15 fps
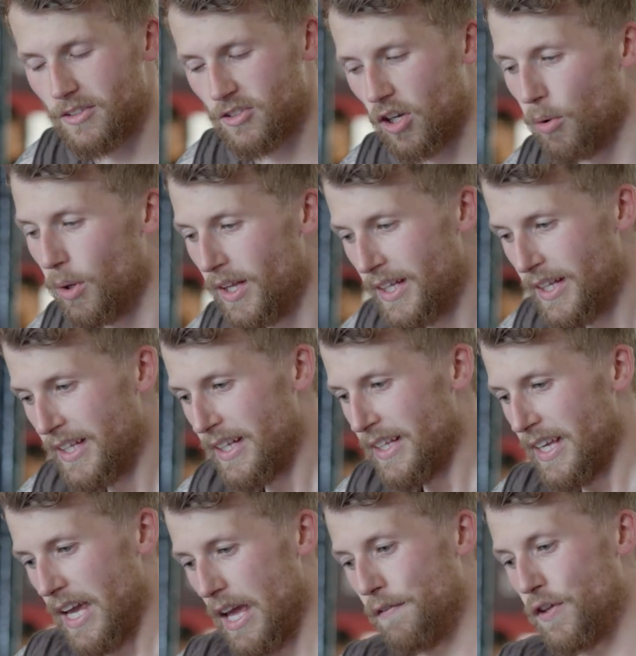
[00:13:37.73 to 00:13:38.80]
So
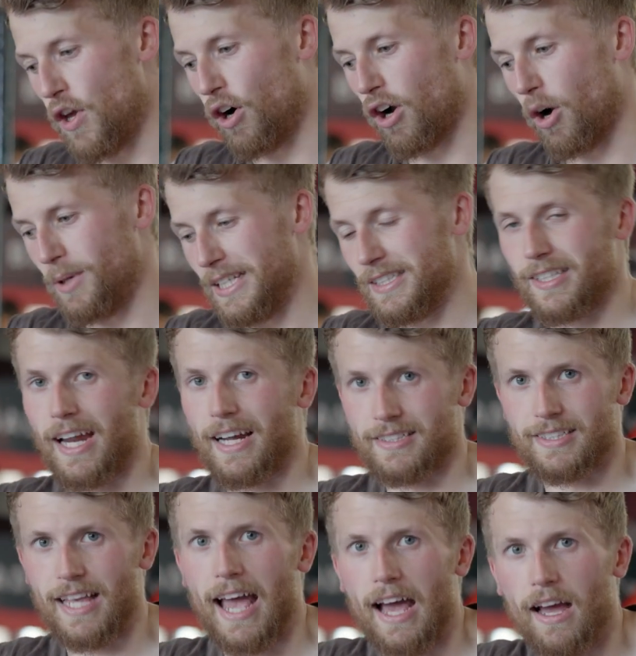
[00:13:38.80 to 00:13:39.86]
if you're going into that
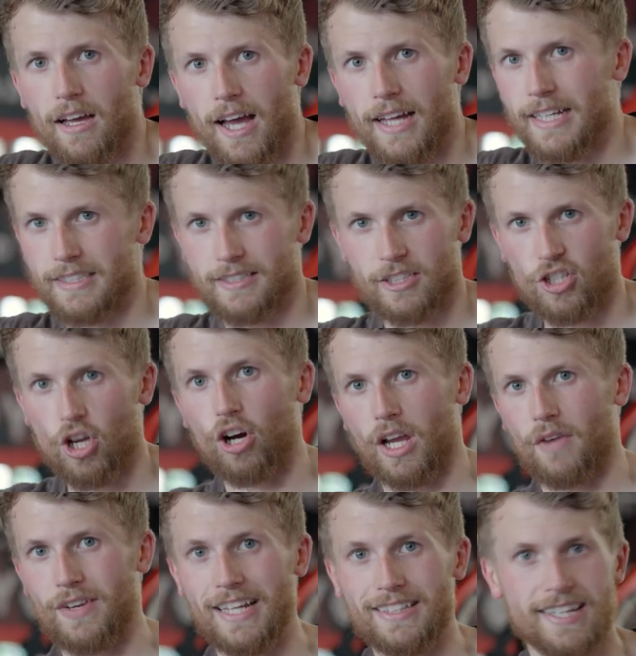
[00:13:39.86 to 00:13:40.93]
set and you're
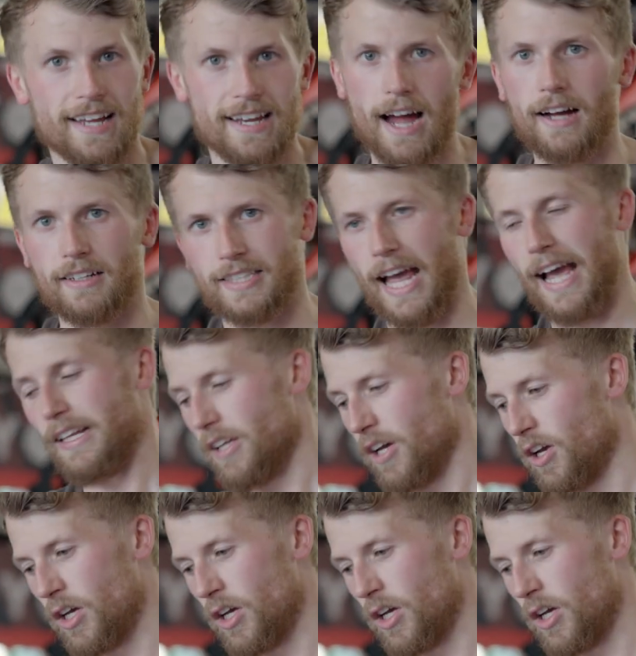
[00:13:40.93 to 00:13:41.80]
giving it 10 out of 10,